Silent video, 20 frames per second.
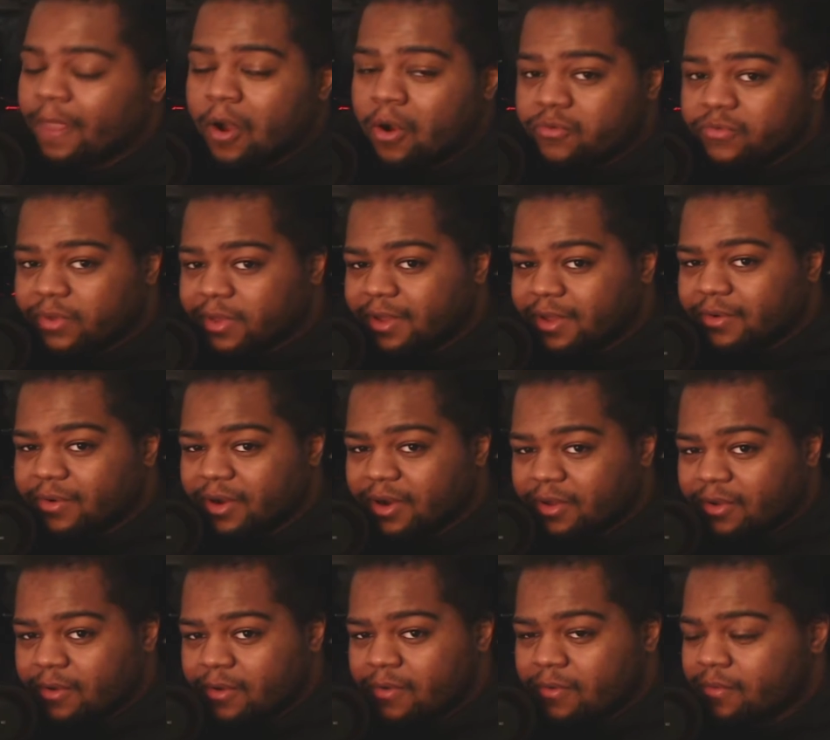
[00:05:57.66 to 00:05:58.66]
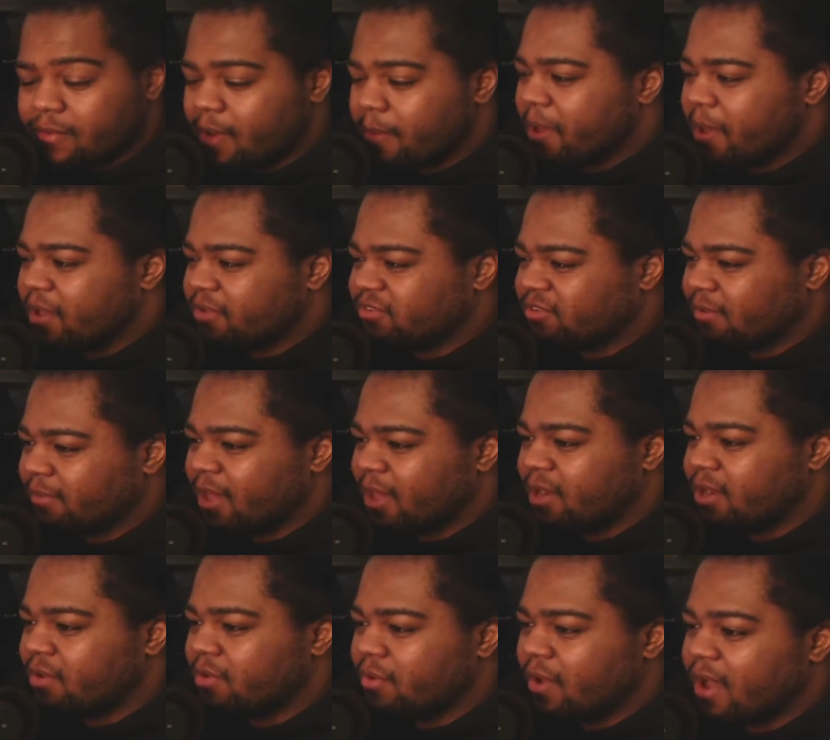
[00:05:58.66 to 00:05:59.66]
overly critical about
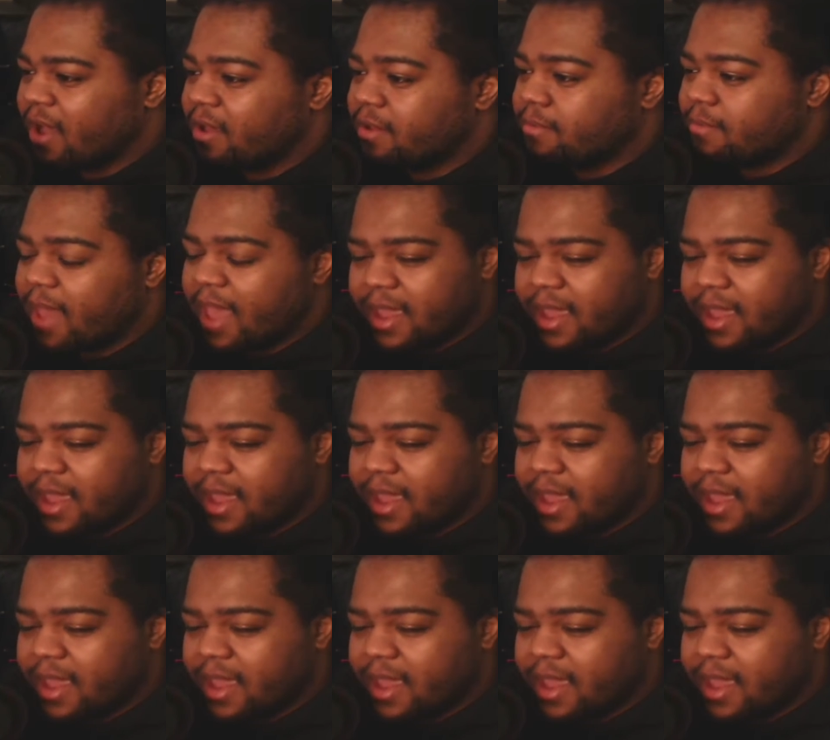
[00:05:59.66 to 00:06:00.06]
somebody who I